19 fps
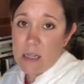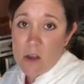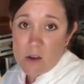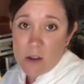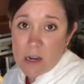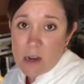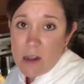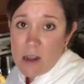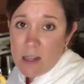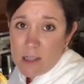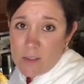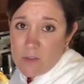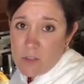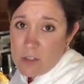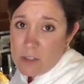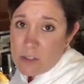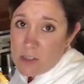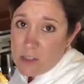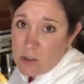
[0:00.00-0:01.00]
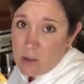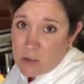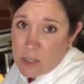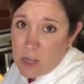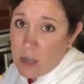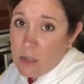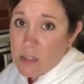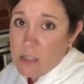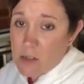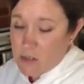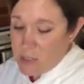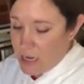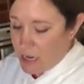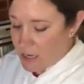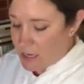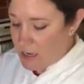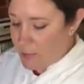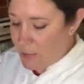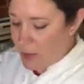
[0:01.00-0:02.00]
long at all if you just don't talk so
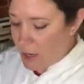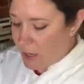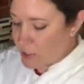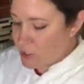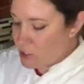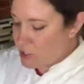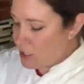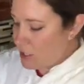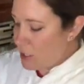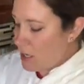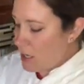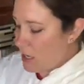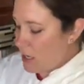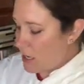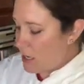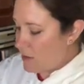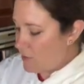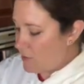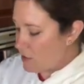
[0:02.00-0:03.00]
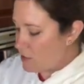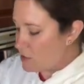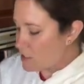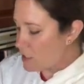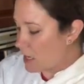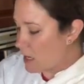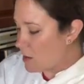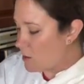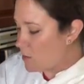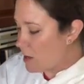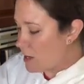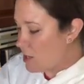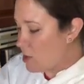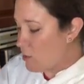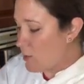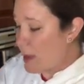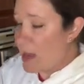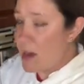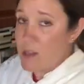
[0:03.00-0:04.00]
daggone much. And if you just got to run
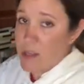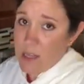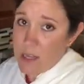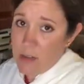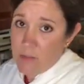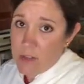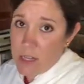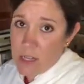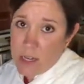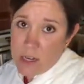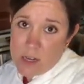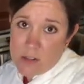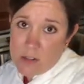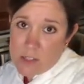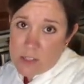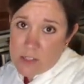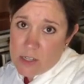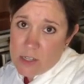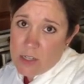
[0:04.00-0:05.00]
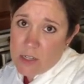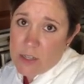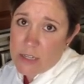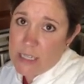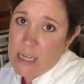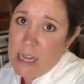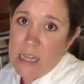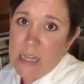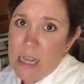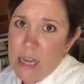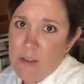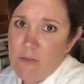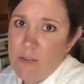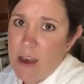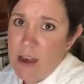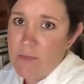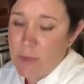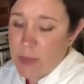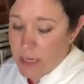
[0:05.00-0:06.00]
your mouth, even then it'll still only take like
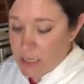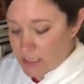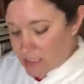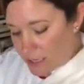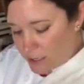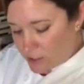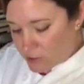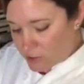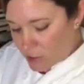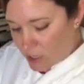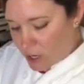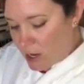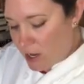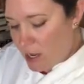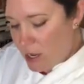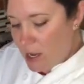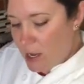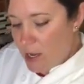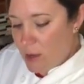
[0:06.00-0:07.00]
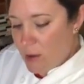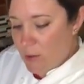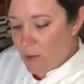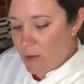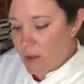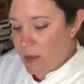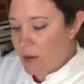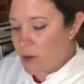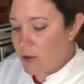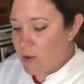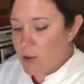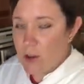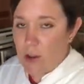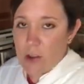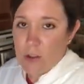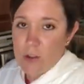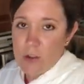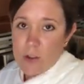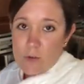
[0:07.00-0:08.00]
5 minutes extra. And you know,
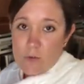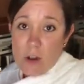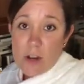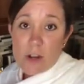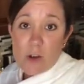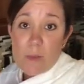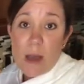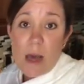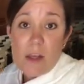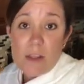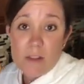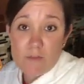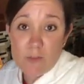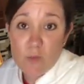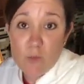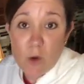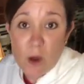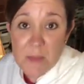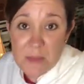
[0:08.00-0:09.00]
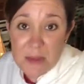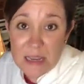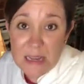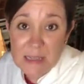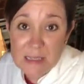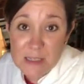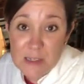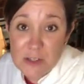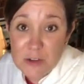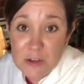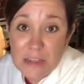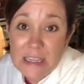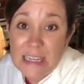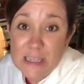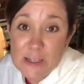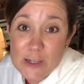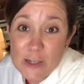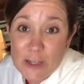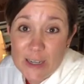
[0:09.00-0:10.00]
you can run your mouth if you want because it's your
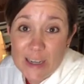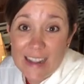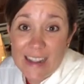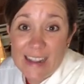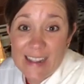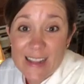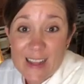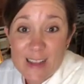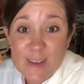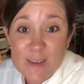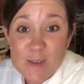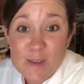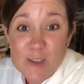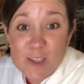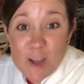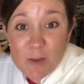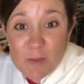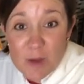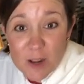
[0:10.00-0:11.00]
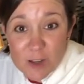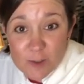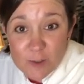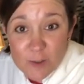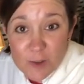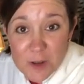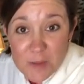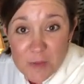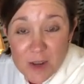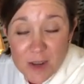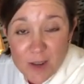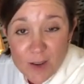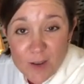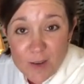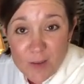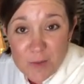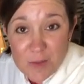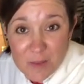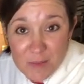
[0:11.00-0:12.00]
kitchen. And thank you so much for coming
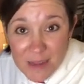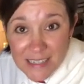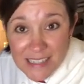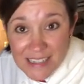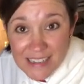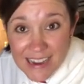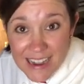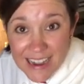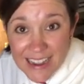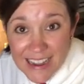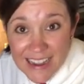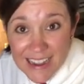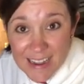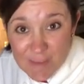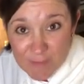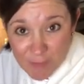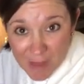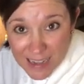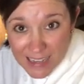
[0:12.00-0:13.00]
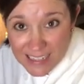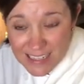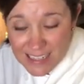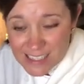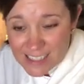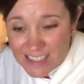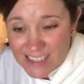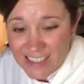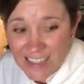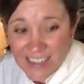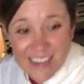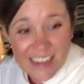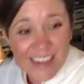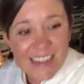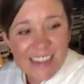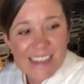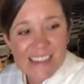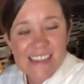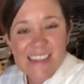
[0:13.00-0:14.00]
here with me today in my kitchen
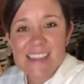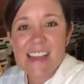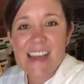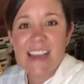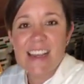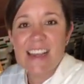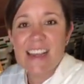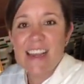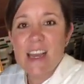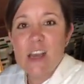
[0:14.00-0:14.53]
because it's like